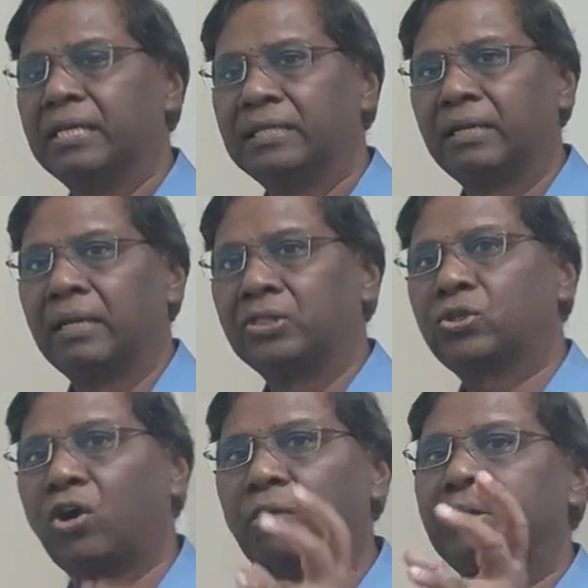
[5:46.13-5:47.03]
they will
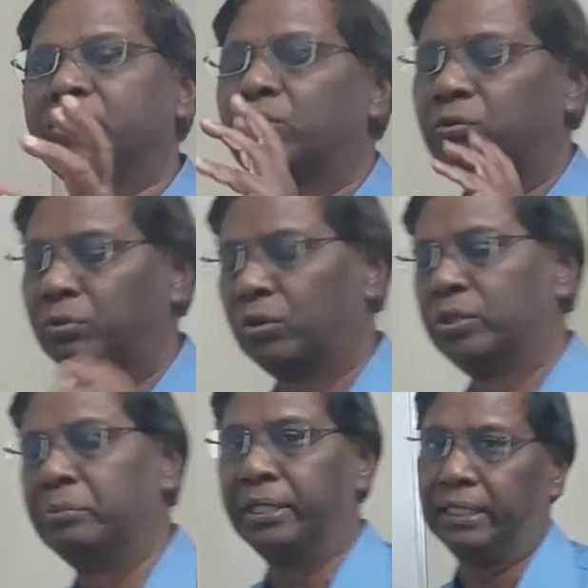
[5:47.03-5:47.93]
ask you how much you are
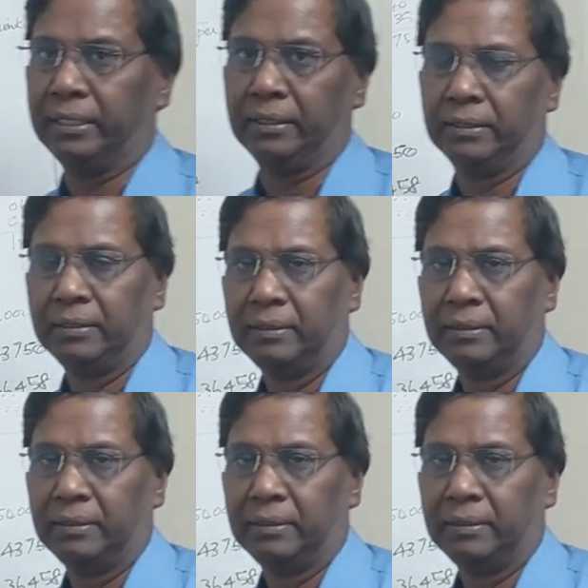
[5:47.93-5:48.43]
going to bring in.